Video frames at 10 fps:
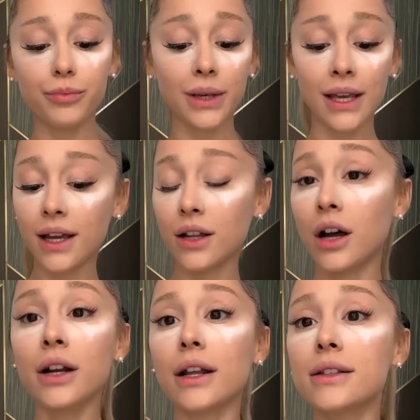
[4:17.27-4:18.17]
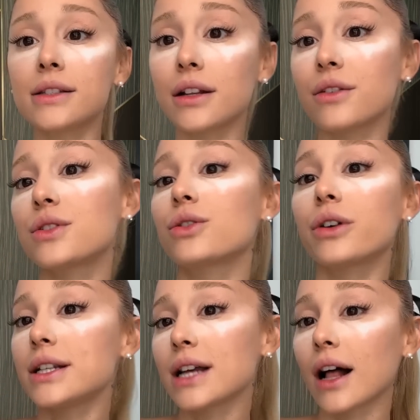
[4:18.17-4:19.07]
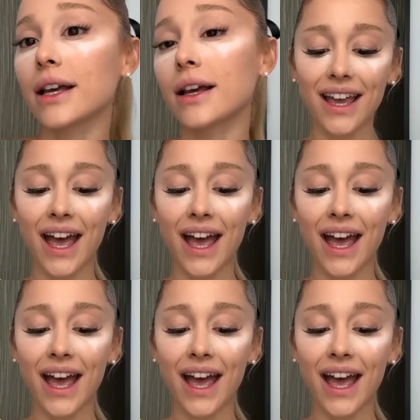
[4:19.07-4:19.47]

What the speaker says: being an artist and of storytelling.